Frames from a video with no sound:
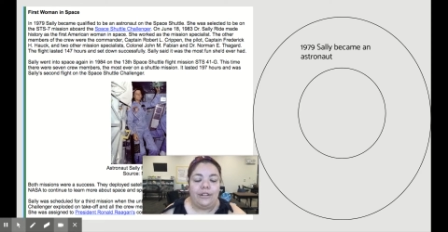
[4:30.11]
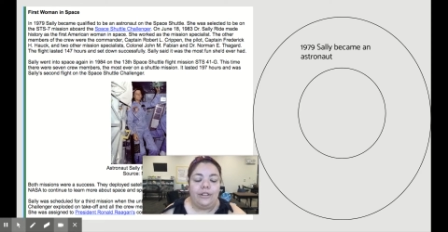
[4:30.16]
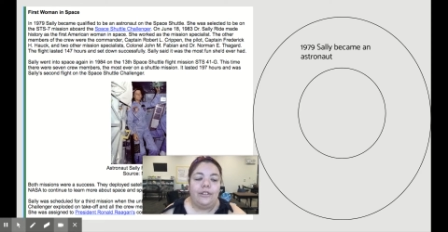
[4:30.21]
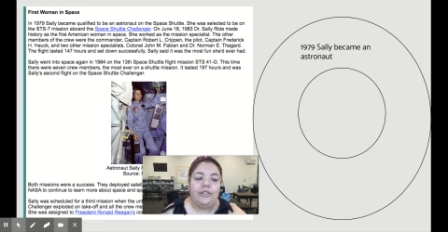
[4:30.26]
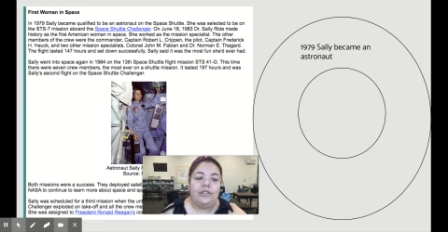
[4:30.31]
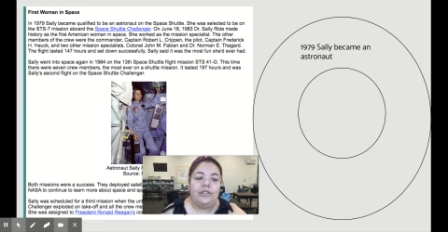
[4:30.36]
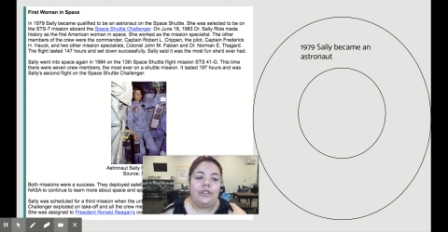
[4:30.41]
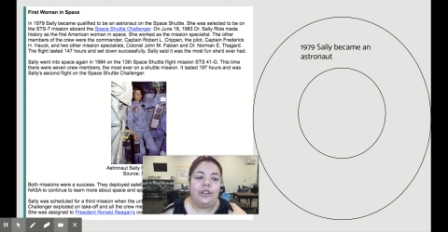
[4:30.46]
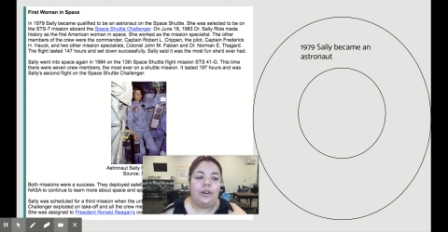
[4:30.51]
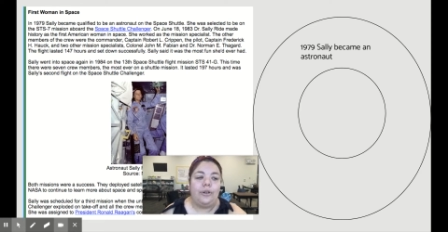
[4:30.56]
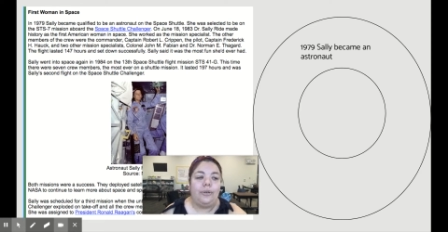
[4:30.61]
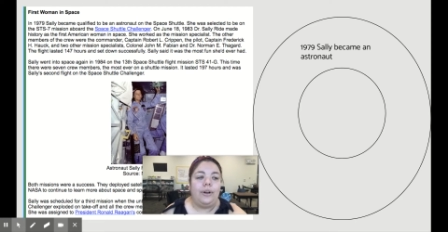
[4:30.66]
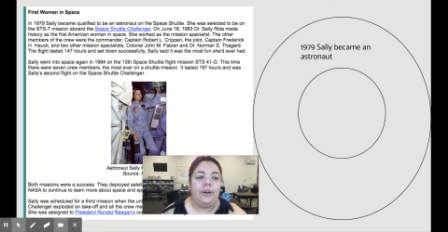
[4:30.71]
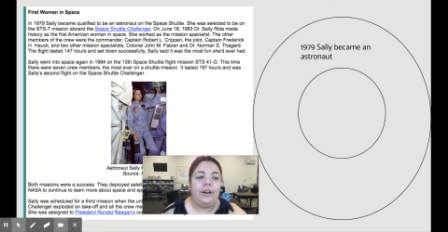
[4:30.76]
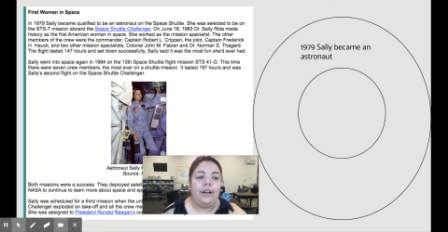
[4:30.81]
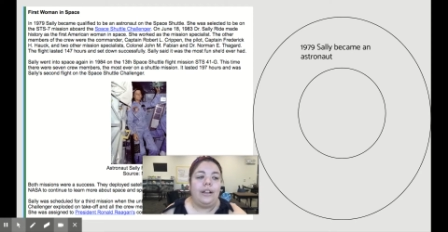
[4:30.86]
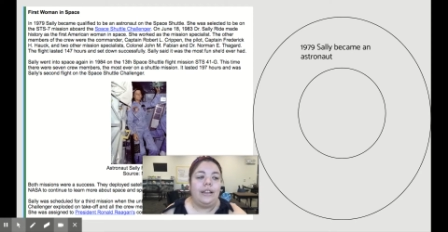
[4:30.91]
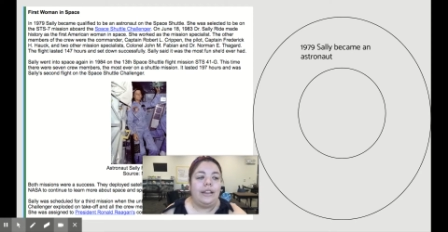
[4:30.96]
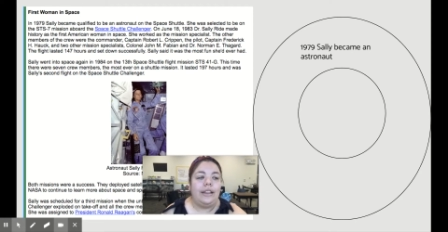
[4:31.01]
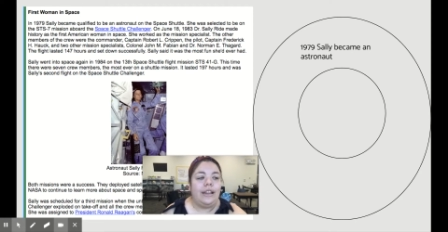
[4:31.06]
So
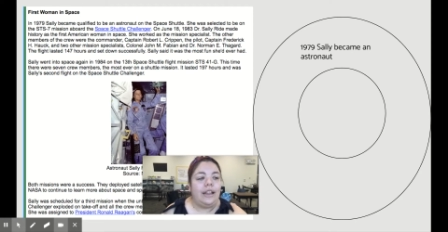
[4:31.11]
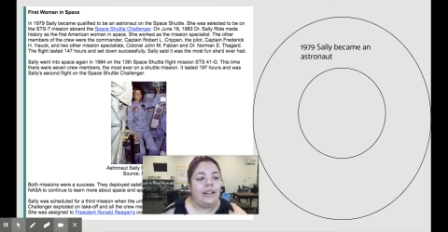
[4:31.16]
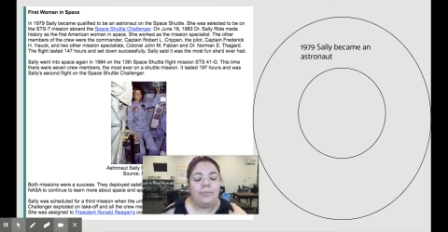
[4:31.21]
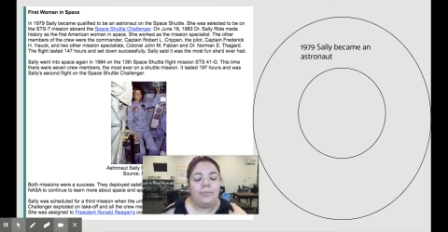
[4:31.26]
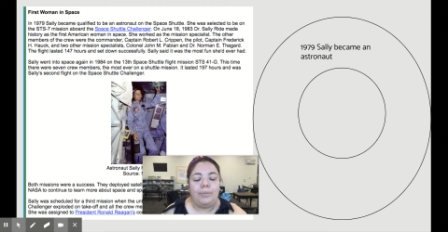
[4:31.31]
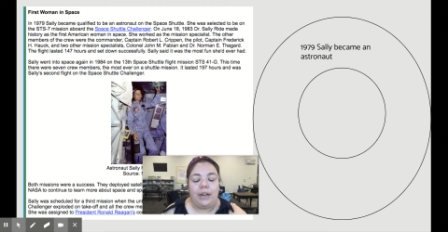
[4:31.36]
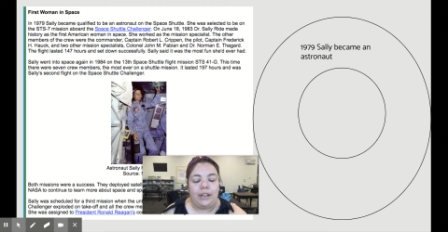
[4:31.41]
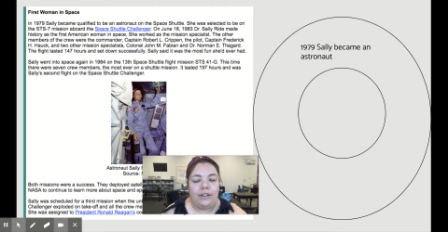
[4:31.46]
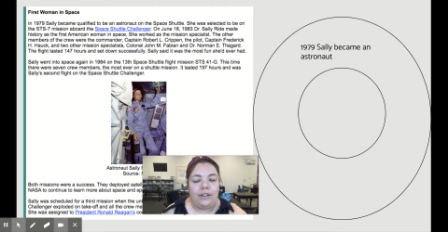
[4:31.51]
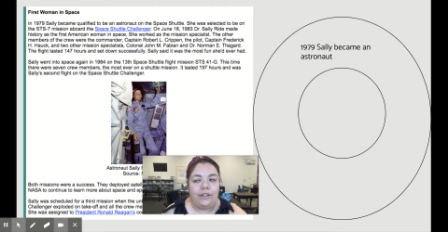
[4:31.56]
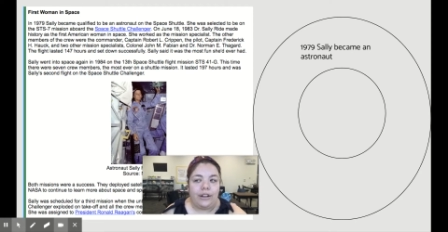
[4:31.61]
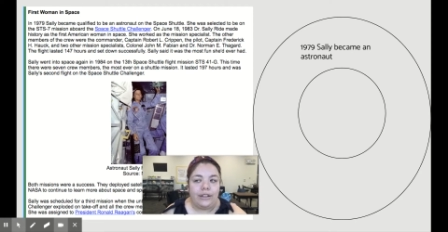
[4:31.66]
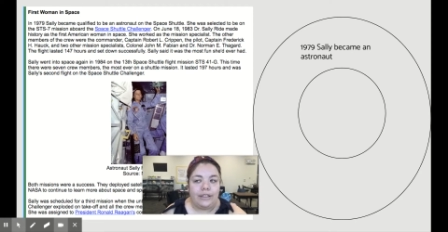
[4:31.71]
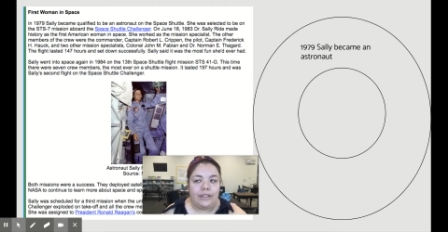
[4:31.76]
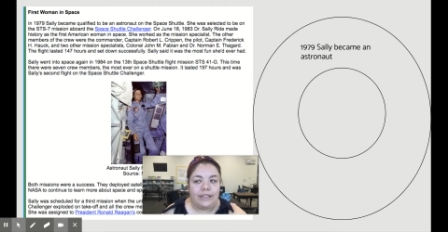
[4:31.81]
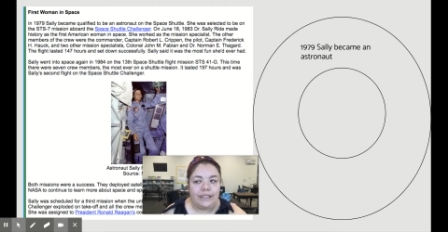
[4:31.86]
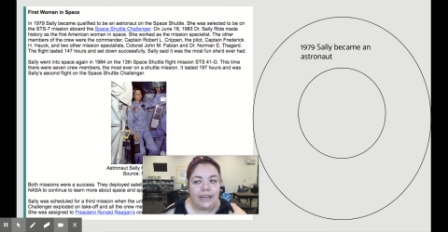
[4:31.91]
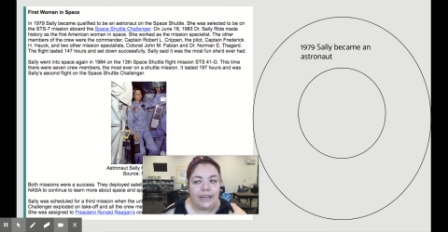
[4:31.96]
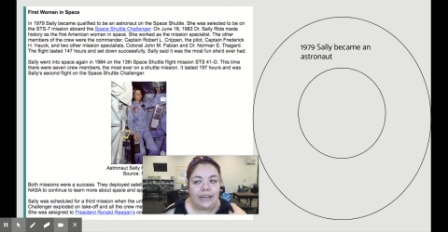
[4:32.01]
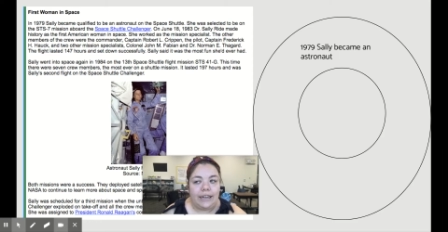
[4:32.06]
that's a pretty long
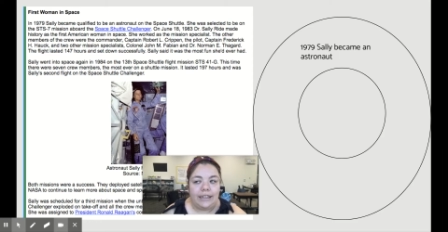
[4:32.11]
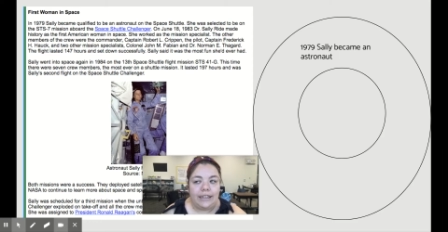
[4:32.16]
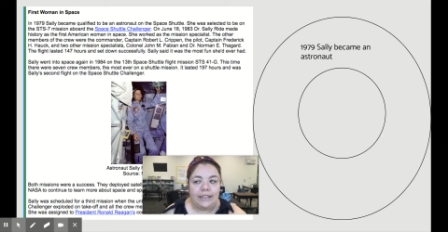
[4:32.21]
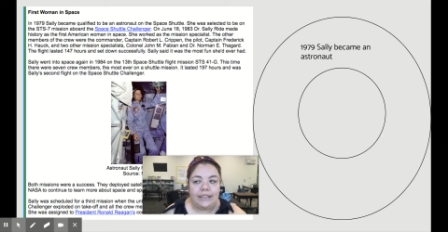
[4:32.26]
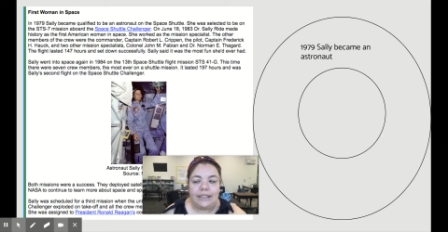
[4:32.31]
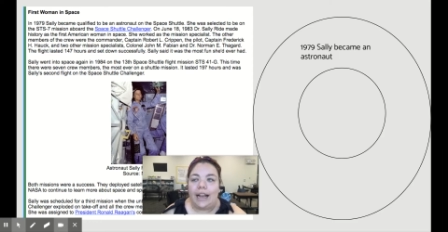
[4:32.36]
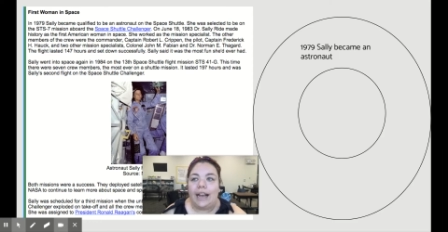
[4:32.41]
sentence.